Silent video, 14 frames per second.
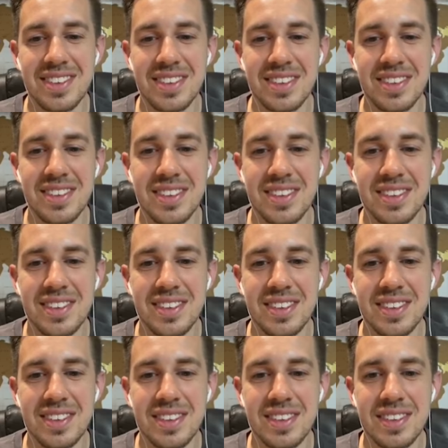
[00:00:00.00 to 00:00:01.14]

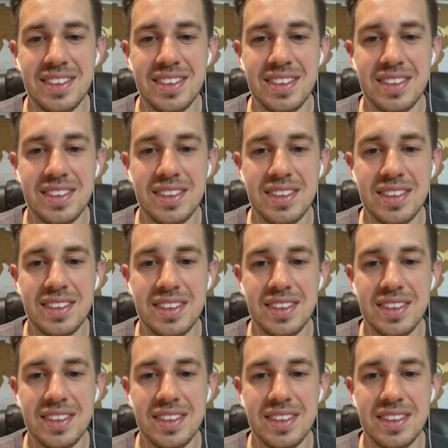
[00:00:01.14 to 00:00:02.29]

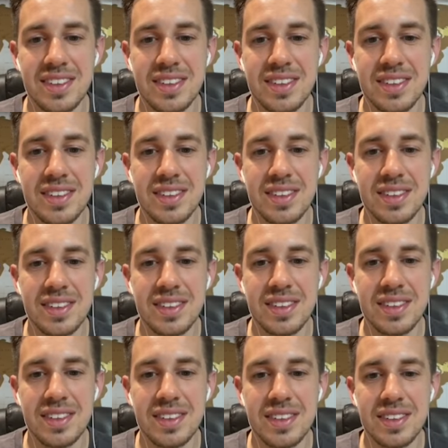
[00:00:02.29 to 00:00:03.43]

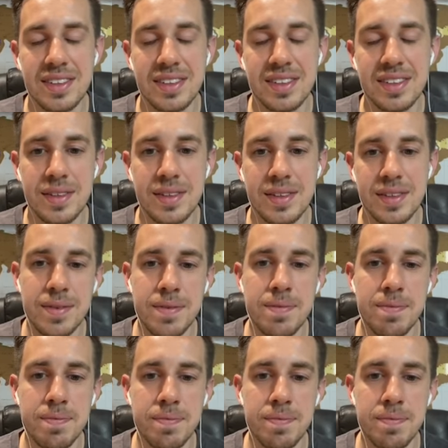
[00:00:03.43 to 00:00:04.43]
(silent)